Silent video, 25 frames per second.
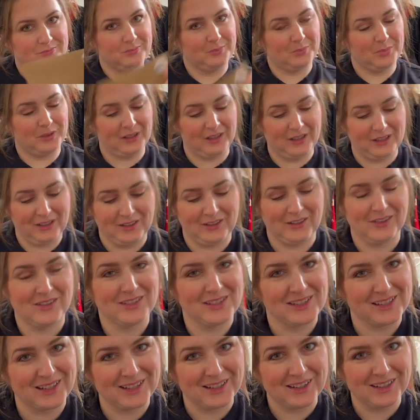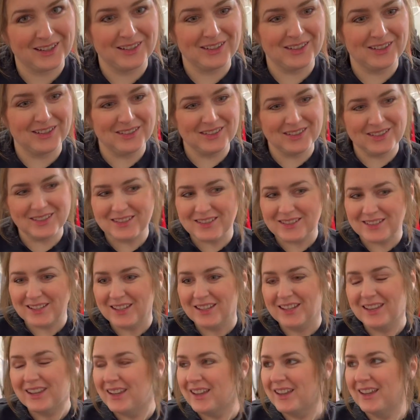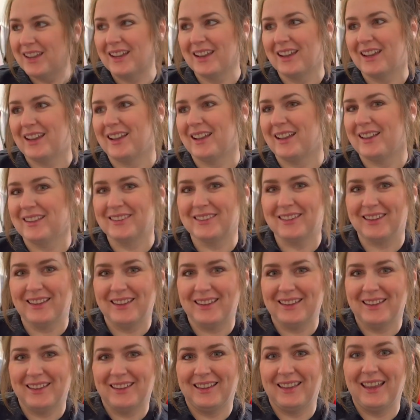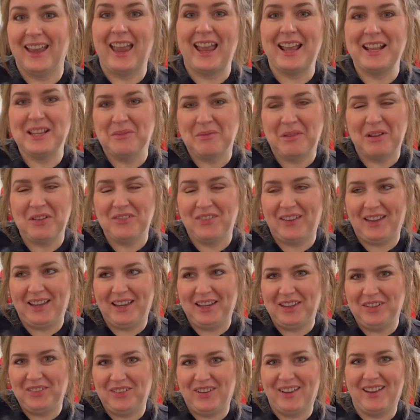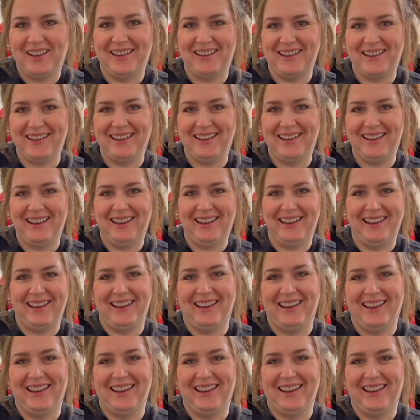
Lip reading: planner stickers. Because it's my fave.